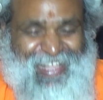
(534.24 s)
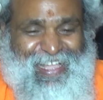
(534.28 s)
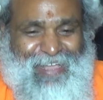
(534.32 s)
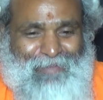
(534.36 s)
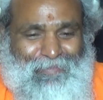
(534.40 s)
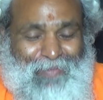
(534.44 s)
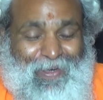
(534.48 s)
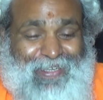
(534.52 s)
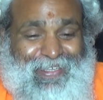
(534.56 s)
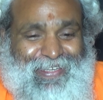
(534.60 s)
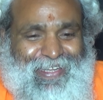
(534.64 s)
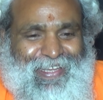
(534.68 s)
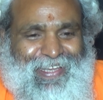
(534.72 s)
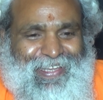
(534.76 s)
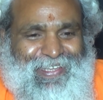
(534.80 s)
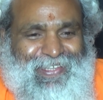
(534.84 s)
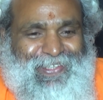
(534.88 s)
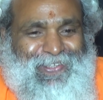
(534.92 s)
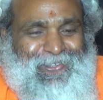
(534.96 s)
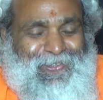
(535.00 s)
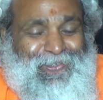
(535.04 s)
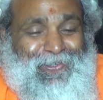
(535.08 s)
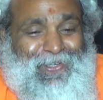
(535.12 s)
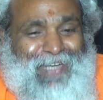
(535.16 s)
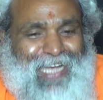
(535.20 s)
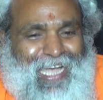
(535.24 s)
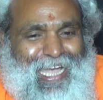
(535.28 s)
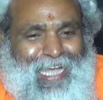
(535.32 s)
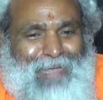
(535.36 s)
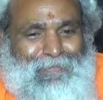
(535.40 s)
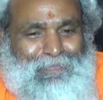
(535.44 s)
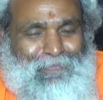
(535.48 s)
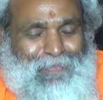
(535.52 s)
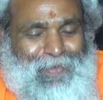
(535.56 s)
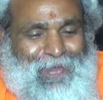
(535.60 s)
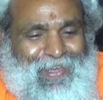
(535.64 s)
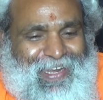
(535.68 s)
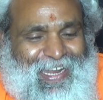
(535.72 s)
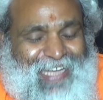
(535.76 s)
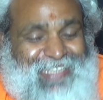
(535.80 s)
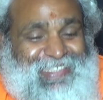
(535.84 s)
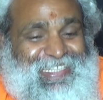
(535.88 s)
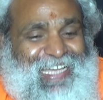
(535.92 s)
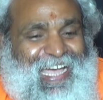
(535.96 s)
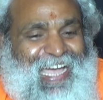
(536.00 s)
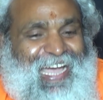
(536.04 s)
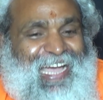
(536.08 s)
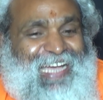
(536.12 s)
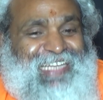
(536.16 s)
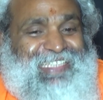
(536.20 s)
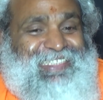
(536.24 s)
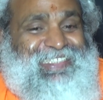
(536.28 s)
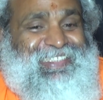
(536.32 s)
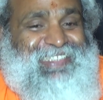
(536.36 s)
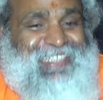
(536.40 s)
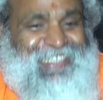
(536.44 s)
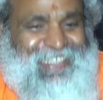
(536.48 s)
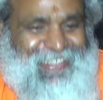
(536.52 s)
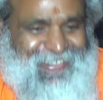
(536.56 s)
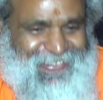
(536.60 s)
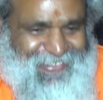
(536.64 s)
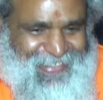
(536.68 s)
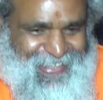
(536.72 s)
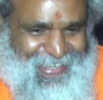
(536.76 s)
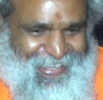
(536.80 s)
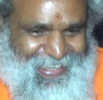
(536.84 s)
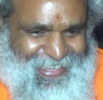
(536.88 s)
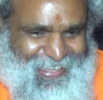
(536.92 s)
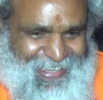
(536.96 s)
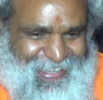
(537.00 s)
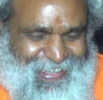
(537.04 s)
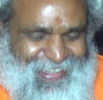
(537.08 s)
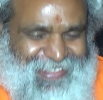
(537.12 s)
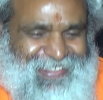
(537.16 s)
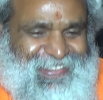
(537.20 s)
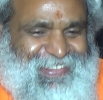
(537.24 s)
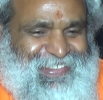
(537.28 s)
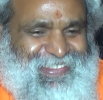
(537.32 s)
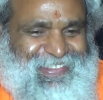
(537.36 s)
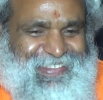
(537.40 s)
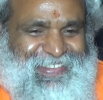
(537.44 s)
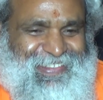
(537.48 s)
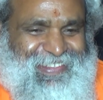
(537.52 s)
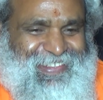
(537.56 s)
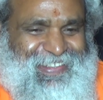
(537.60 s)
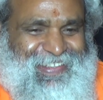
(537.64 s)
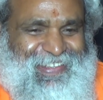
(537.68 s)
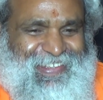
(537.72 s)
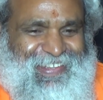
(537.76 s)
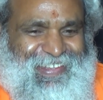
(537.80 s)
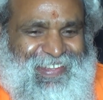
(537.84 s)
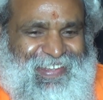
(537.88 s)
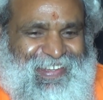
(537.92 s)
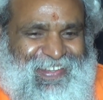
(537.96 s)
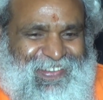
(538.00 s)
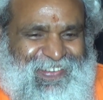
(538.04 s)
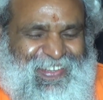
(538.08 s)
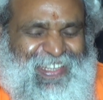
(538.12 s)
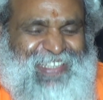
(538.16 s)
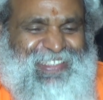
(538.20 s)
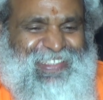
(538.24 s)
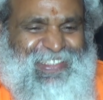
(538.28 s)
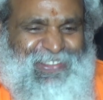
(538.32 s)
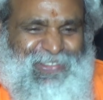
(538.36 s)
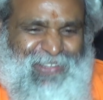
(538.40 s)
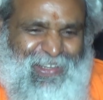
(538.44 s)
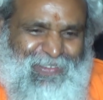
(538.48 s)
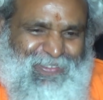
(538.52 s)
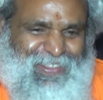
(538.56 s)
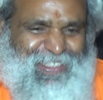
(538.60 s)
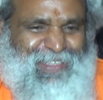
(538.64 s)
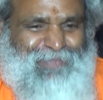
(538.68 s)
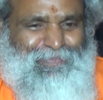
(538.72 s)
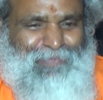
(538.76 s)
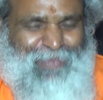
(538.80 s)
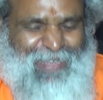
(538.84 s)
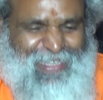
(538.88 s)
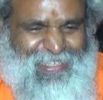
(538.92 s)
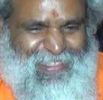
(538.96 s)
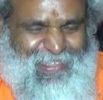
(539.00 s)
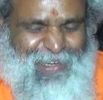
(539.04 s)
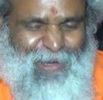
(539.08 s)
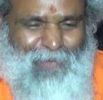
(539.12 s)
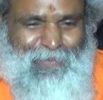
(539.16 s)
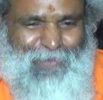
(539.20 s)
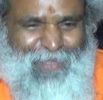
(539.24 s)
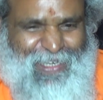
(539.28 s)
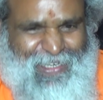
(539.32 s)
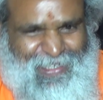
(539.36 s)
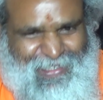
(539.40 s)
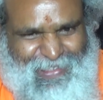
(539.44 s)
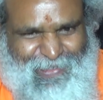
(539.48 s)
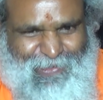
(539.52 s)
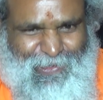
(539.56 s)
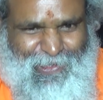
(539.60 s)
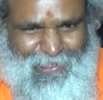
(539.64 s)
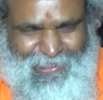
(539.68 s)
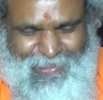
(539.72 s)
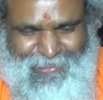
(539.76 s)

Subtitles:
But you appear as an angel, okay? You can say, Swamiji, please update your